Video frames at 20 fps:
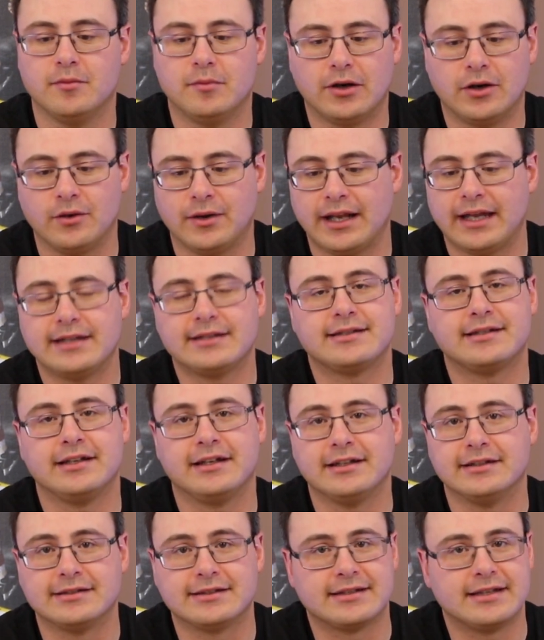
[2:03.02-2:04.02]
about
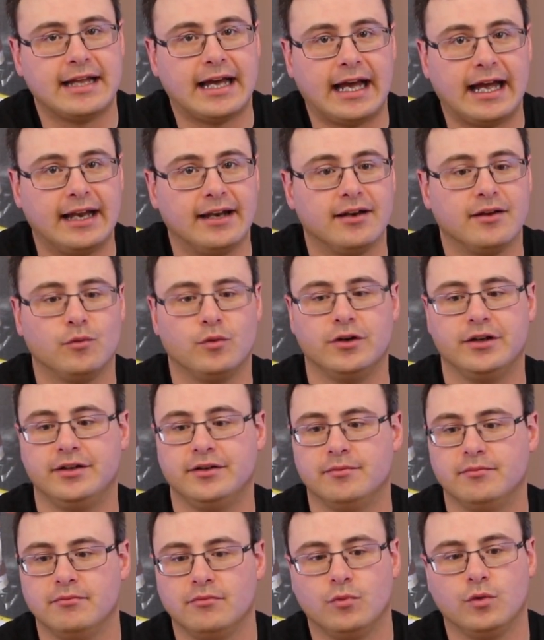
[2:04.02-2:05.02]
incidents that
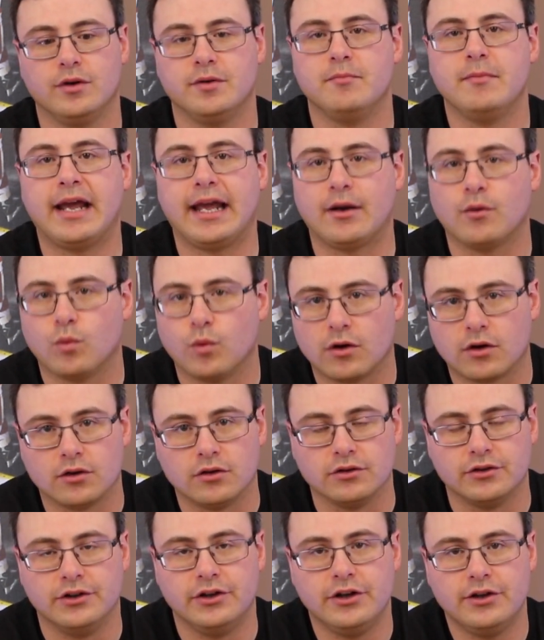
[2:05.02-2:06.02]
would would make
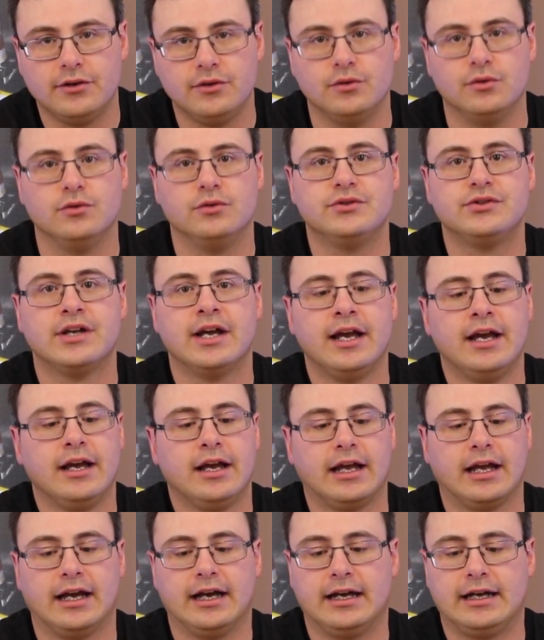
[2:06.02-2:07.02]
world news
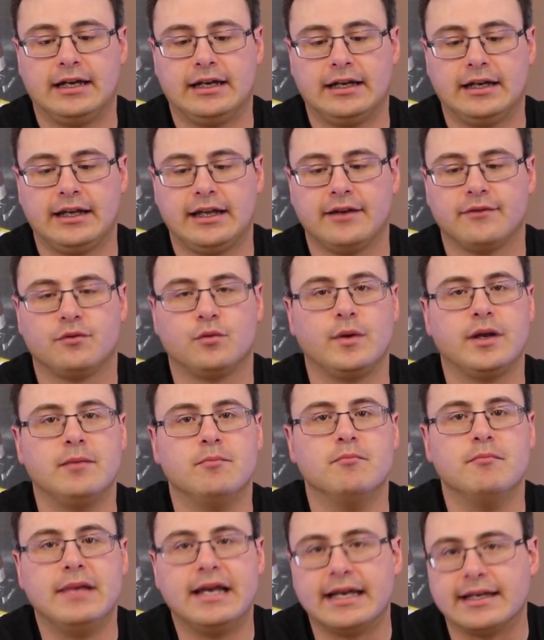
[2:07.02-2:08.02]
uh, if we
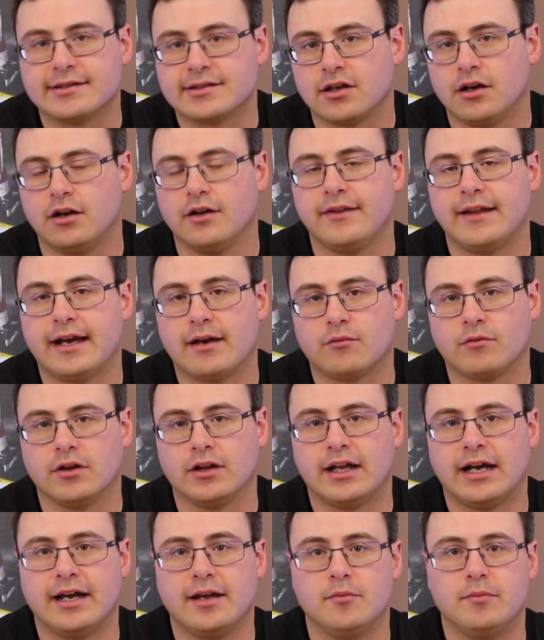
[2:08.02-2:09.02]
miss on that
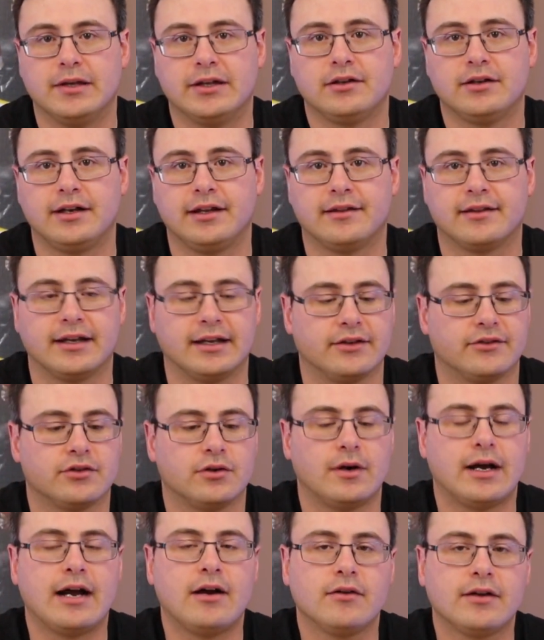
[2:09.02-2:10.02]
reliability thing. So
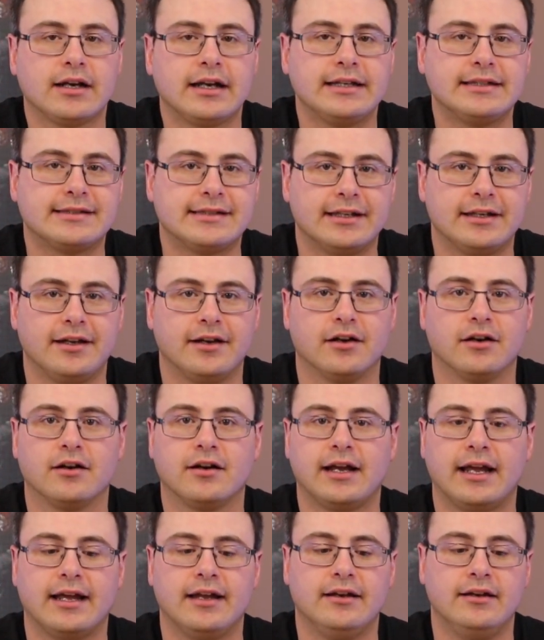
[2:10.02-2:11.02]
how can I sit here
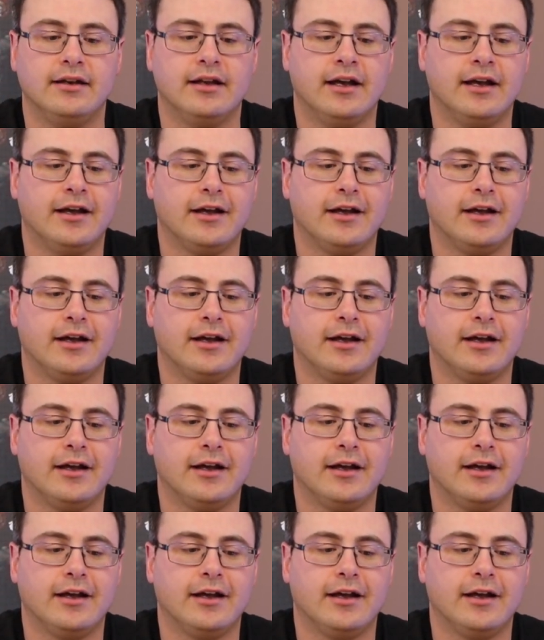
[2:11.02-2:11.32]
and